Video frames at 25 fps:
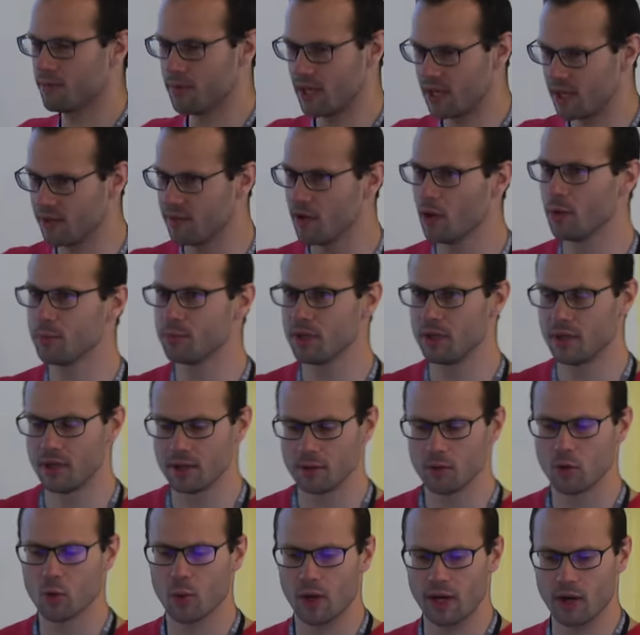They developed it
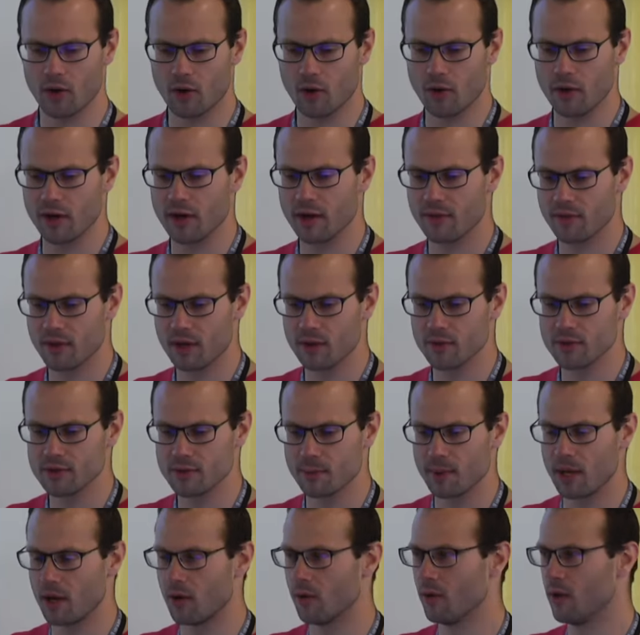in quite a hurry. I think it was
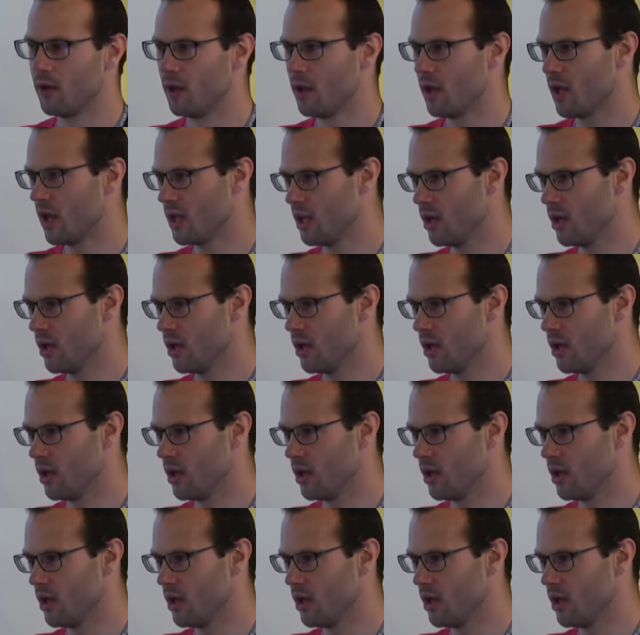about a